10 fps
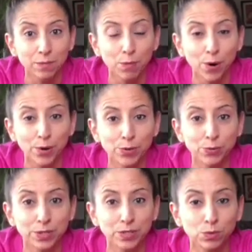and part of the
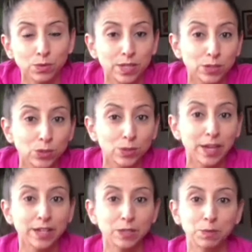reason they do
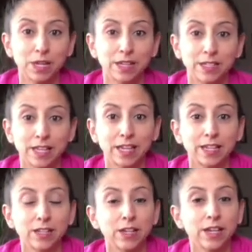that is because they
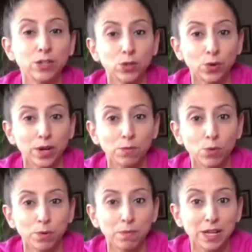can incorporate
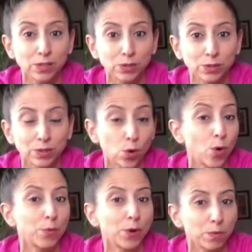more
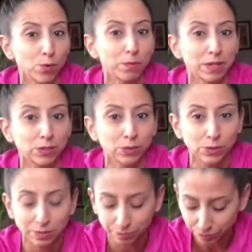
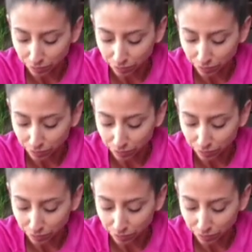muscles